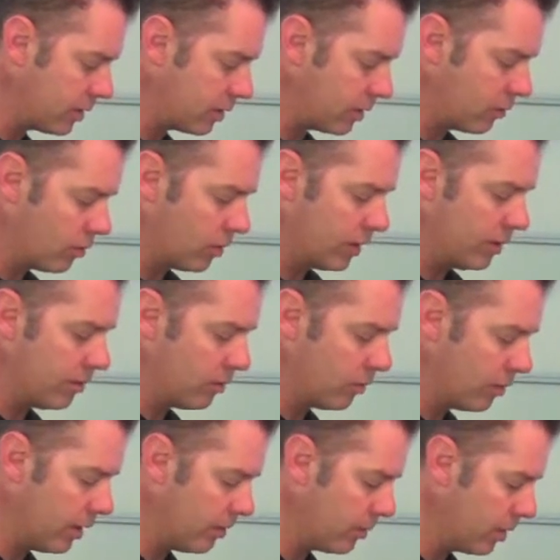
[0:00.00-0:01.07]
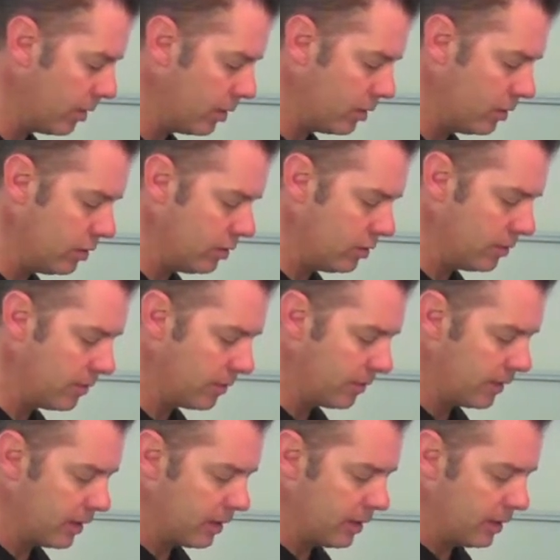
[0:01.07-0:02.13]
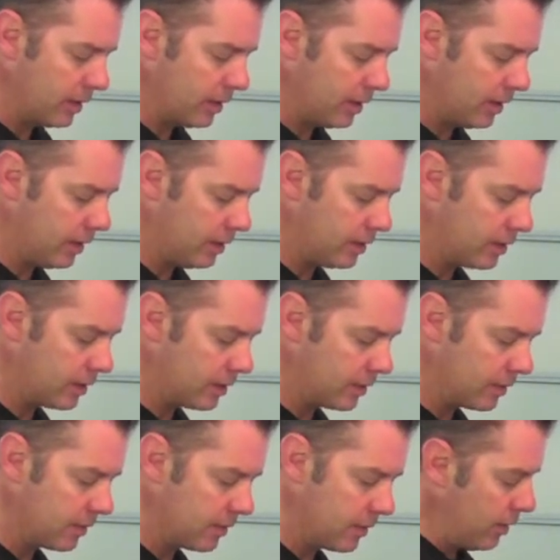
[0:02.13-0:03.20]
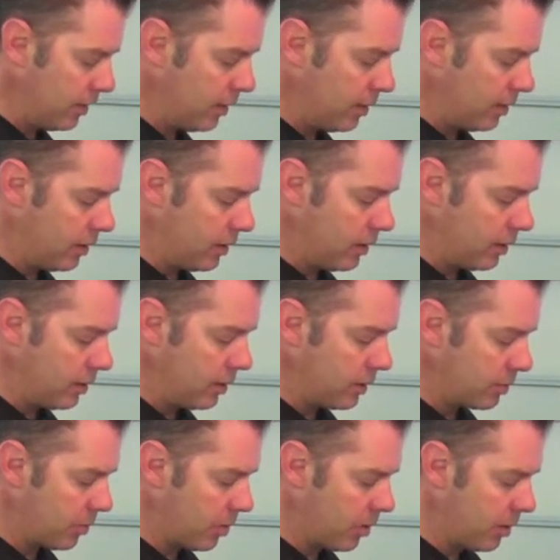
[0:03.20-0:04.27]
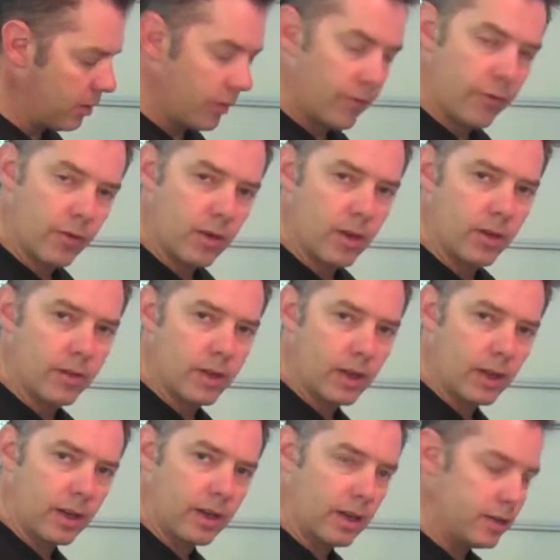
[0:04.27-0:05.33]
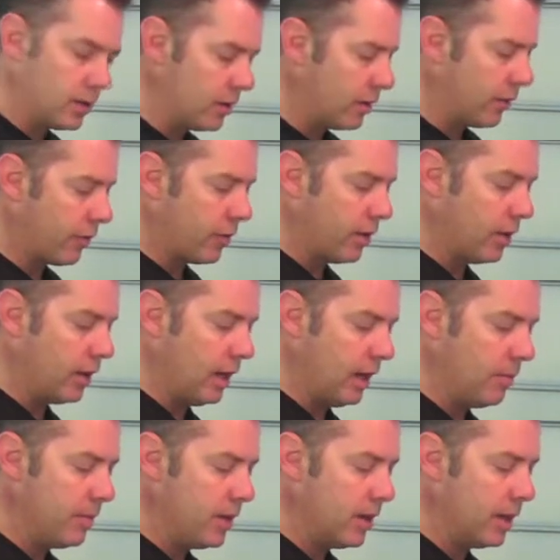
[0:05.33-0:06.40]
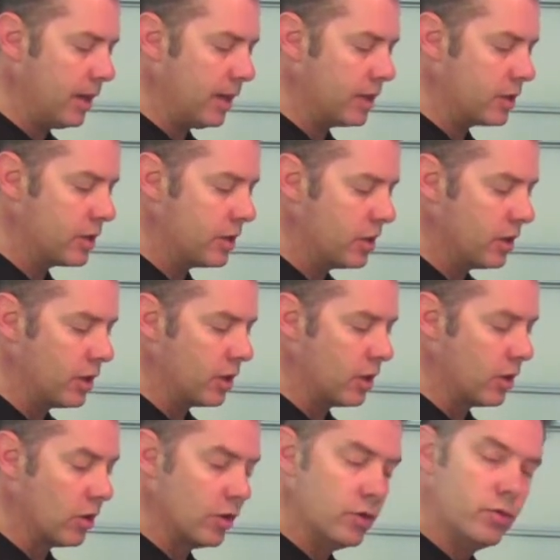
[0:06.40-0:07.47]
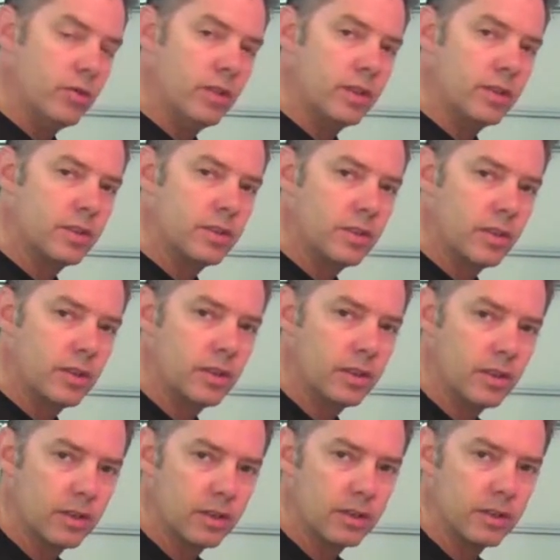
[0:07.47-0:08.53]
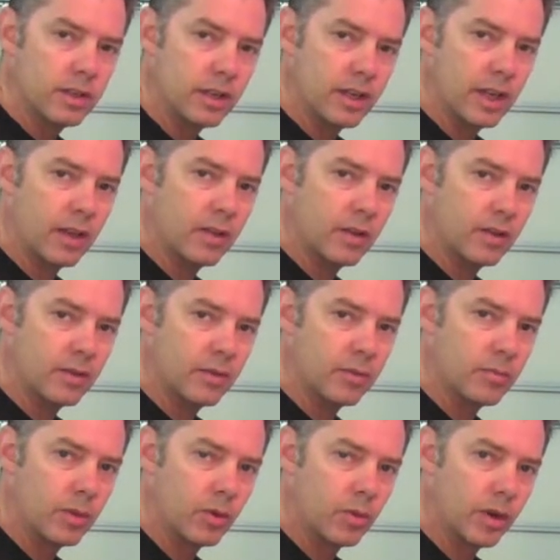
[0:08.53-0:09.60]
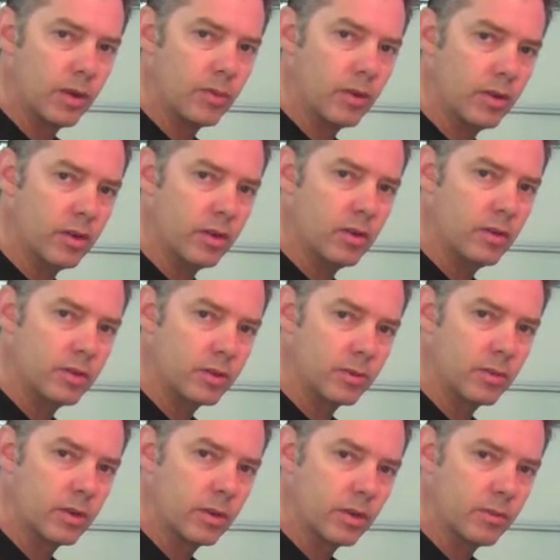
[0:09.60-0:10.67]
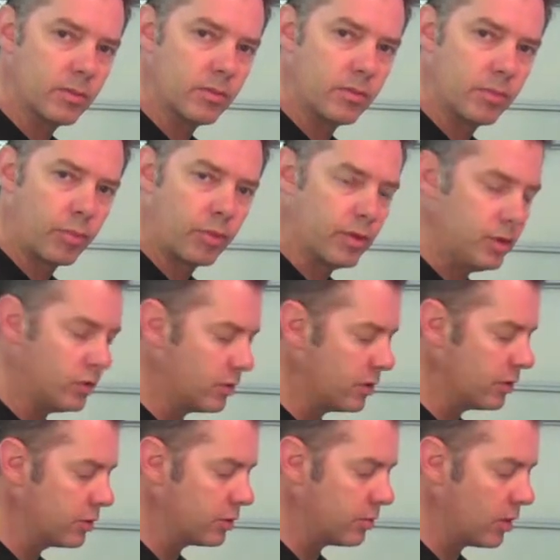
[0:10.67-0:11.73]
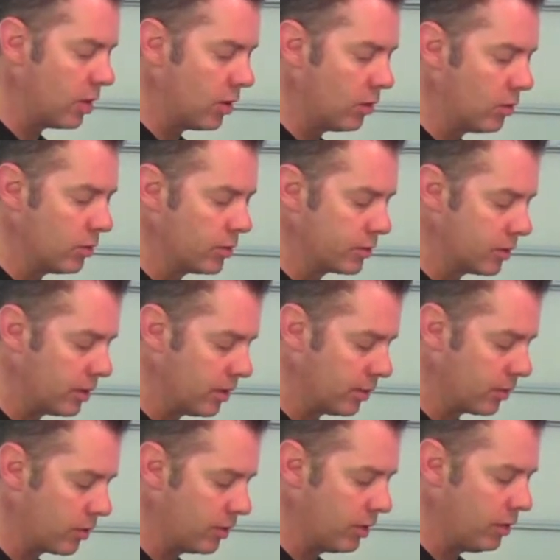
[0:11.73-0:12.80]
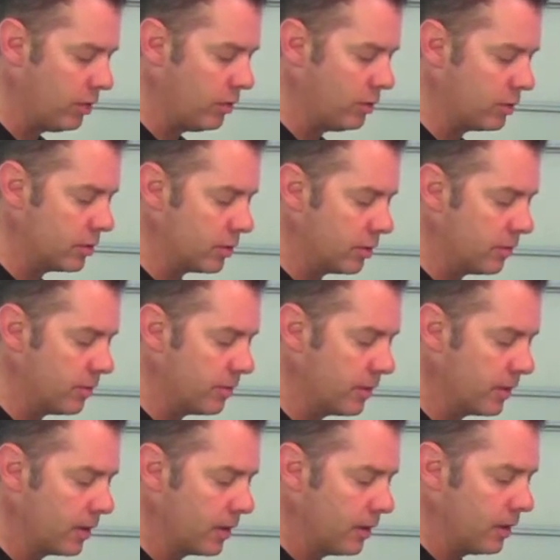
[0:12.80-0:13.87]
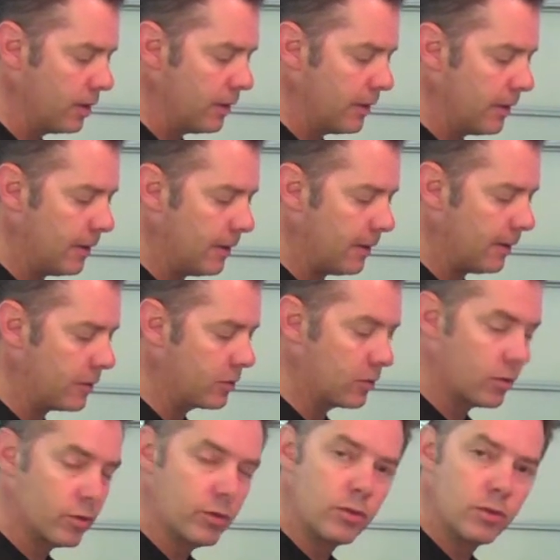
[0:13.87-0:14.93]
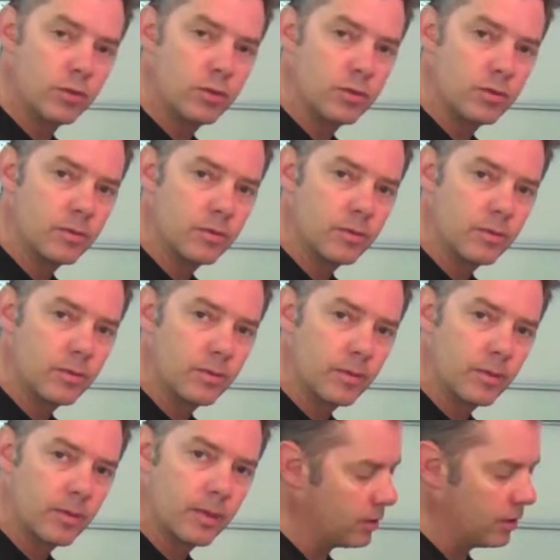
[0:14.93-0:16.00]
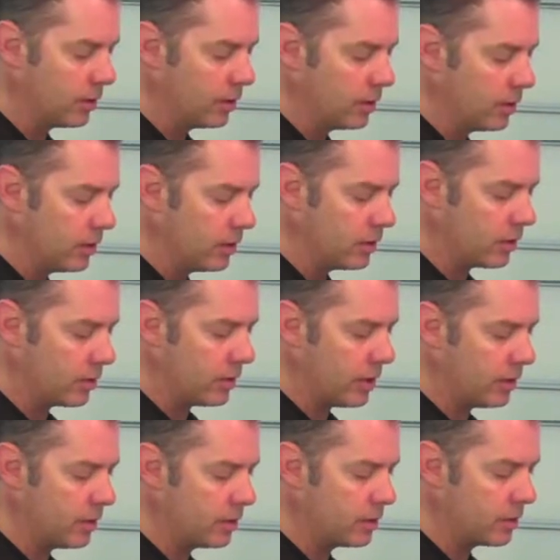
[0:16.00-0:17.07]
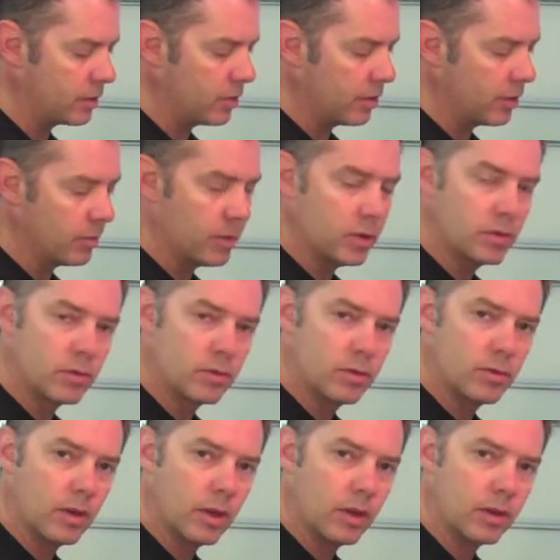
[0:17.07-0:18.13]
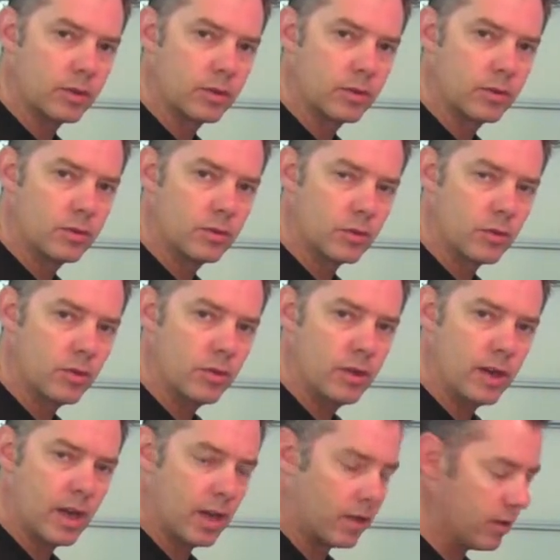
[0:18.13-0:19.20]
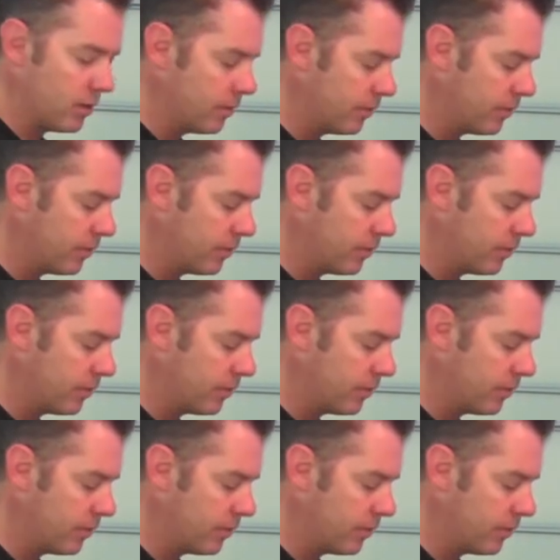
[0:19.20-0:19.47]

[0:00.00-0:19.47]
So what I'm going to do is this part in the front that connects in the front, I'm not actually going to glue this together, but what I'm do is I'm going to pre-drill some holes, and I'm going to use some screws so that this is going to be screwed together,